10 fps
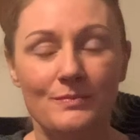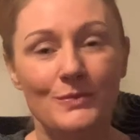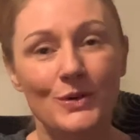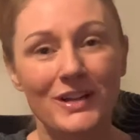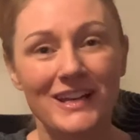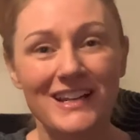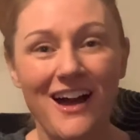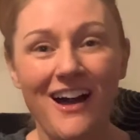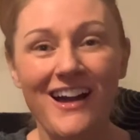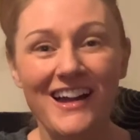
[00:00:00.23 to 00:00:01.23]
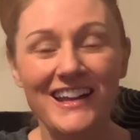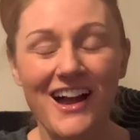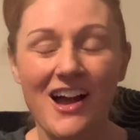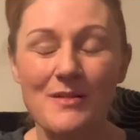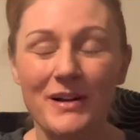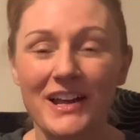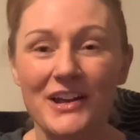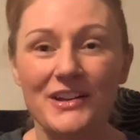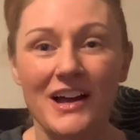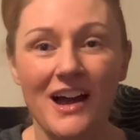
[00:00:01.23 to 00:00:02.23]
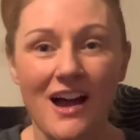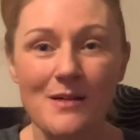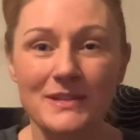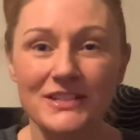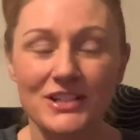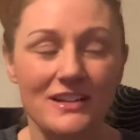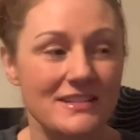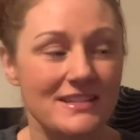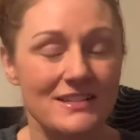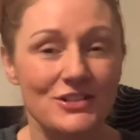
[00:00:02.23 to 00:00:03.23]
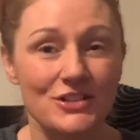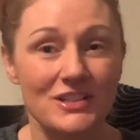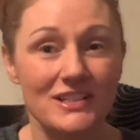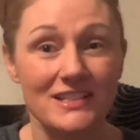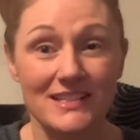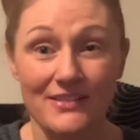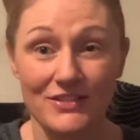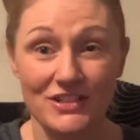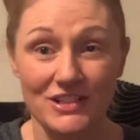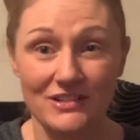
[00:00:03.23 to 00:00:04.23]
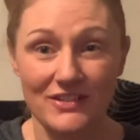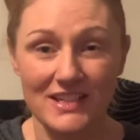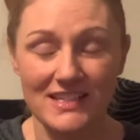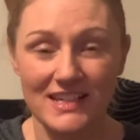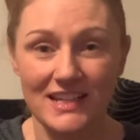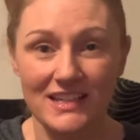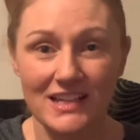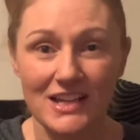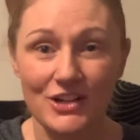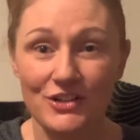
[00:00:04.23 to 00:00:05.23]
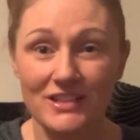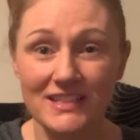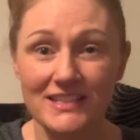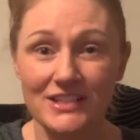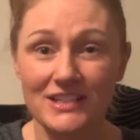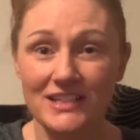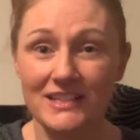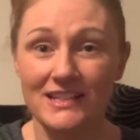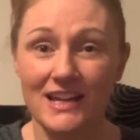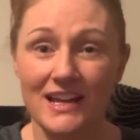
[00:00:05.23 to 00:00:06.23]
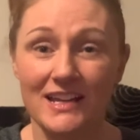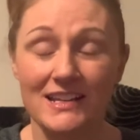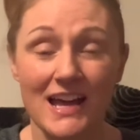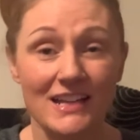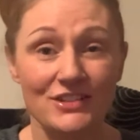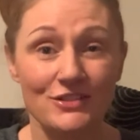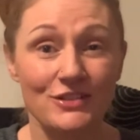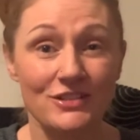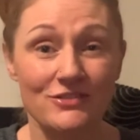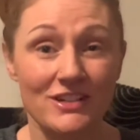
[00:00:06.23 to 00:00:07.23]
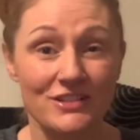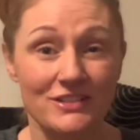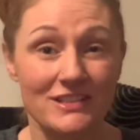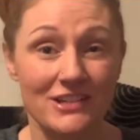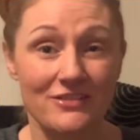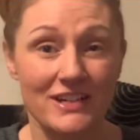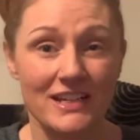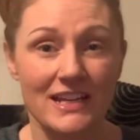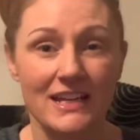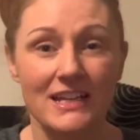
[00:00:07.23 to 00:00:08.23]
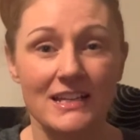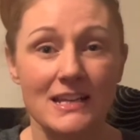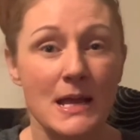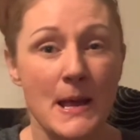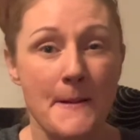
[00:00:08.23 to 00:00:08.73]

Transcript: Morning, hi, I'm Iona. I'm a student at Staffordshire University, currently studying an undergraduate degree in